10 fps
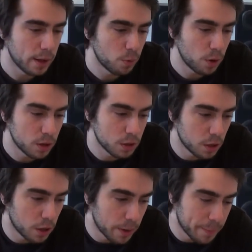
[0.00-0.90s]
Well,
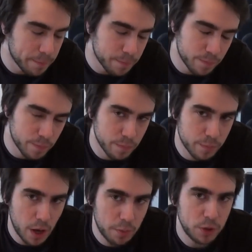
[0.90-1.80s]

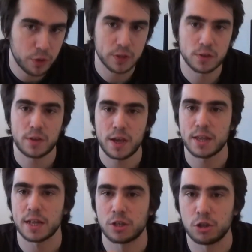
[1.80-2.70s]
maybe you can say
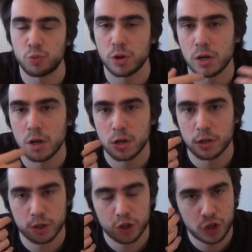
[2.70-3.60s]
that it will
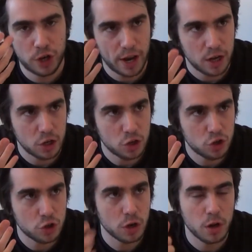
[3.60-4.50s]

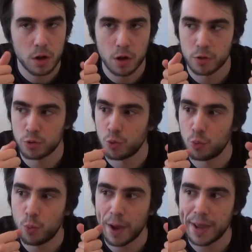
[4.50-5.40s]
change the
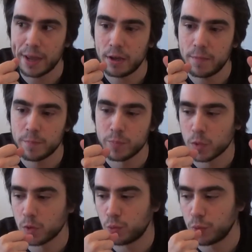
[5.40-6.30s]
way
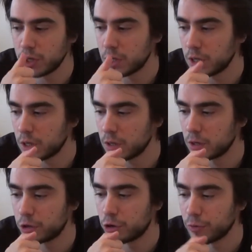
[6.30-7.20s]
we
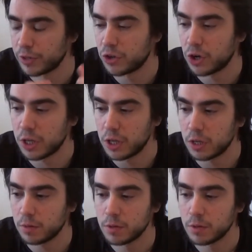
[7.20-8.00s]
currently